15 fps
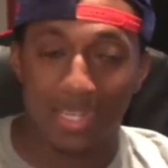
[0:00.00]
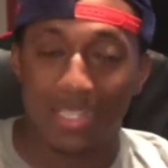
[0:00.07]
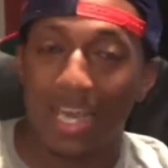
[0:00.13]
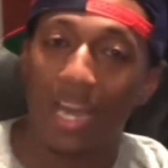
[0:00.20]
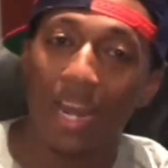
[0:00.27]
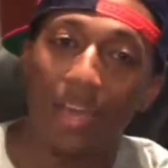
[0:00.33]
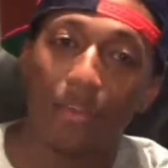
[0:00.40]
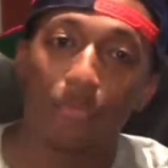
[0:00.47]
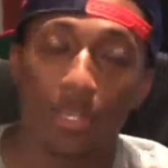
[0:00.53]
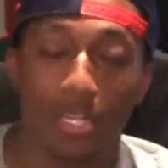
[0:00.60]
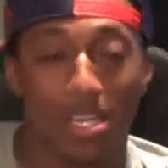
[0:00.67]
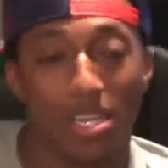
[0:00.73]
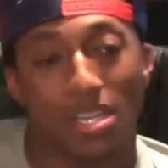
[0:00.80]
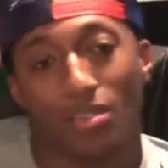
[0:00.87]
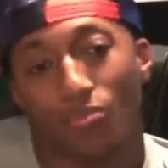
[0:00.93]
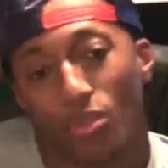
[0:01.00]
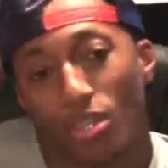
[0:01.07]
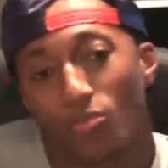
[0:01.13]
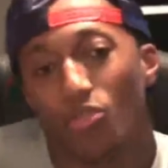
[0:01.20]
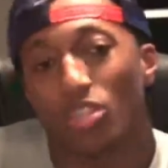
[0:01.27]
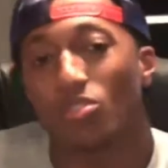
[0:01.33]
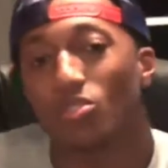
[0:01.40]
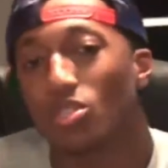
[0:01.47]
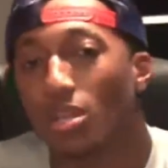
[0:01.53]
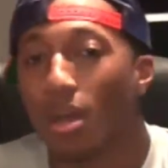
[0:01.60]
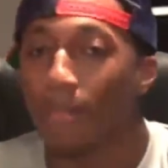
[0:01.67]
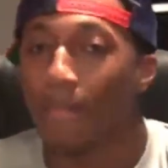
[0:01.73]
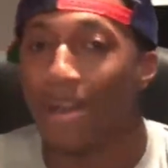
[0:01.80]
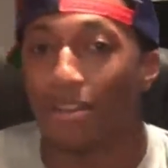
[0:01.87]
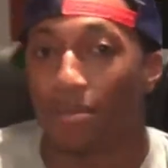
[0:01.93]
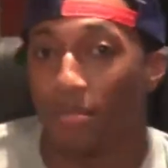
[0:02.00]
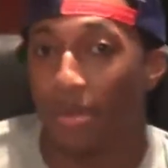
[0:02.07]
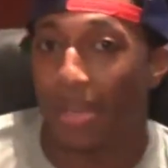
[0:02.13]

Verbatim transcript: It's kind of like when, when when you saw Malcolm